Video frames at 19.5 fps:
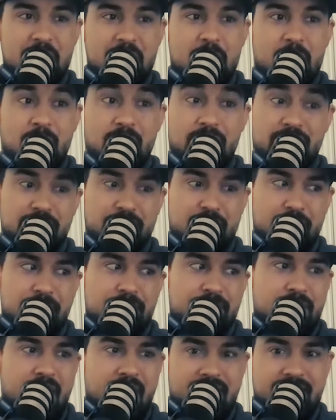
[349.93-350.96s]
One of
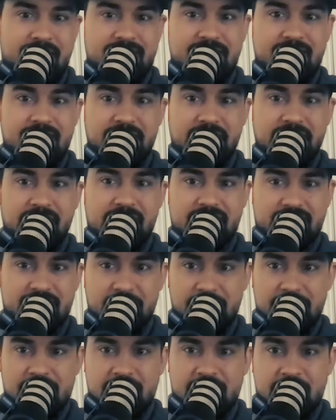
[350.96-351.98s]
them accidentally
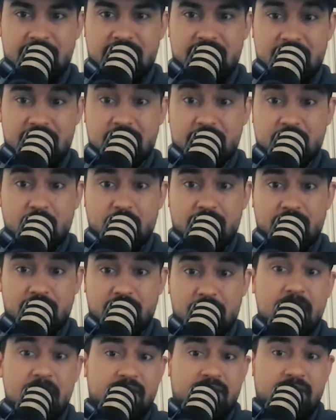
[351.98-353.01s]
slipped it to me that he was going to
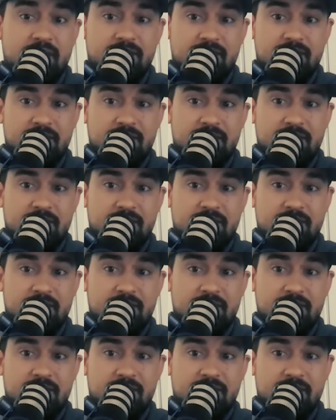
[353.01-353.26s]
commit.